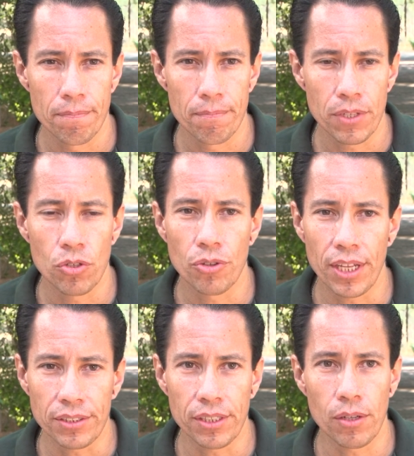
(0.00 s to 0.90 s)
you know,
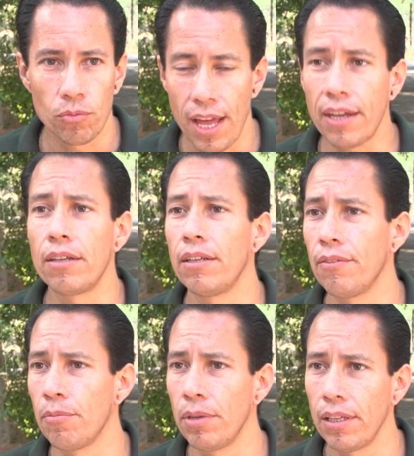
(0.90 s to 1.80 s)
they said they couldn't
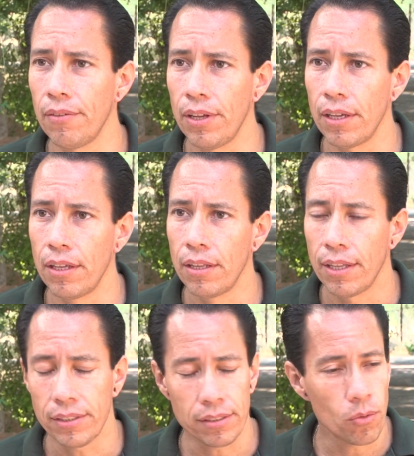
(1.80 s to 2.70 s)
even believe it.
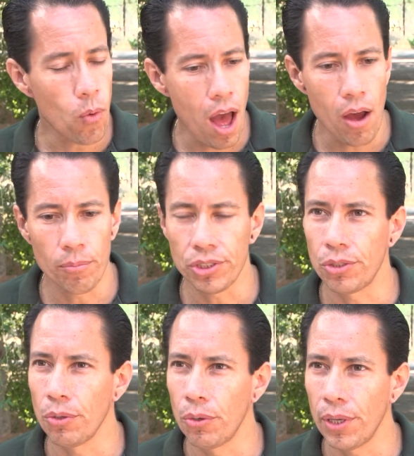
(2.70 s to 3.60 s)
They said, "Wow,
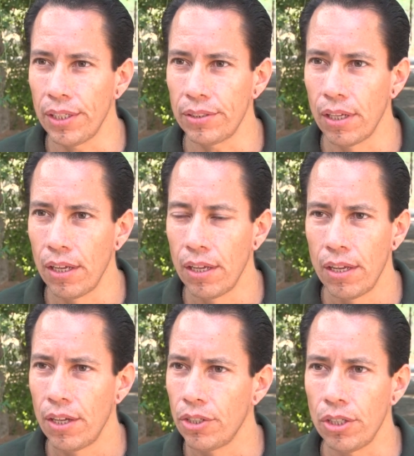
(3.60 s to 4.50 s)
Mr. Ruiz,
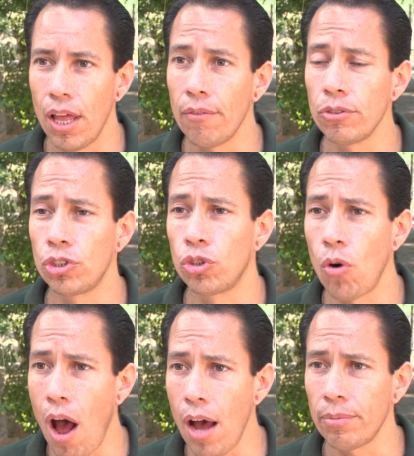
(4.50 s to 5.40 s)
your levels
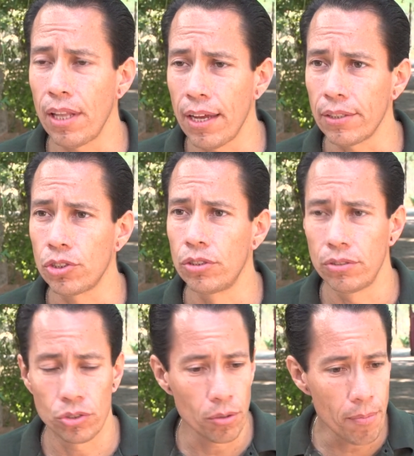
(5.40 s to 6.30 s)
dropped like
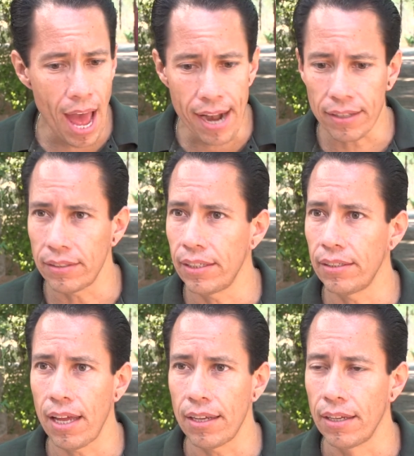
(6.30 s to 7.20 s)
dramatically,
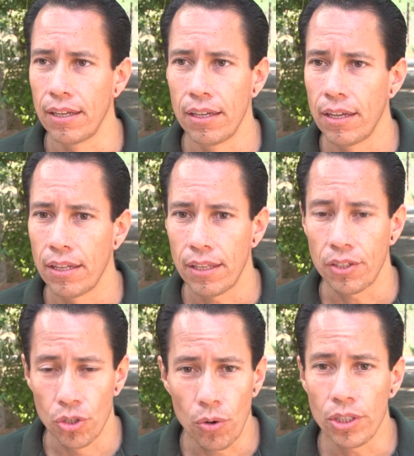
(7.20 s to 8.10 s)
like
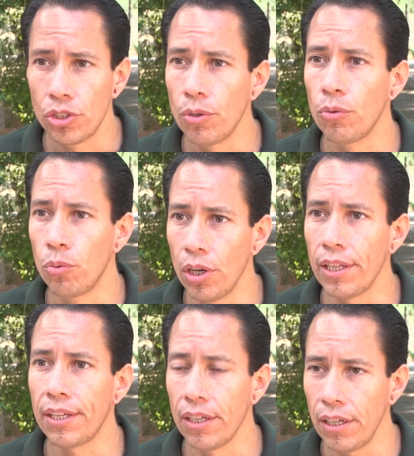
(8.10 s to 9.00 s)
you are doing
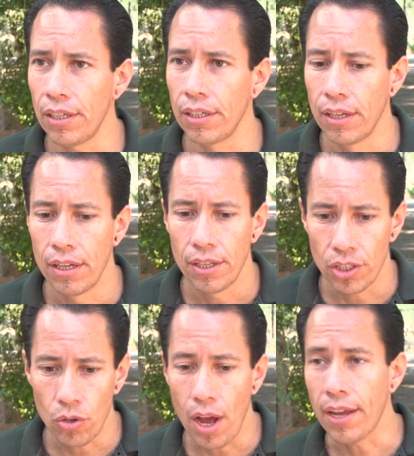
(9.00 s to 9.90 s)
really good." You
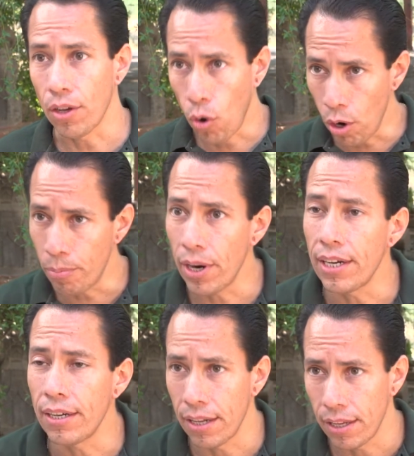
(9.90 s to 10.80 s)
know, I
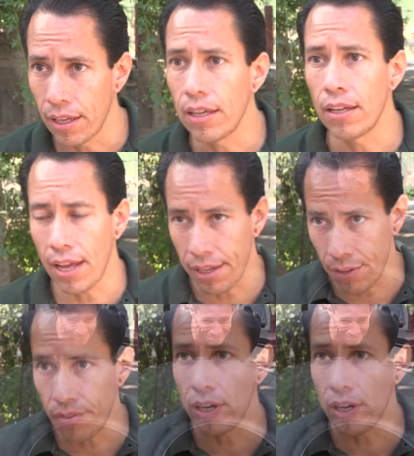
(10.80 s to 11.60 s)
incorporated even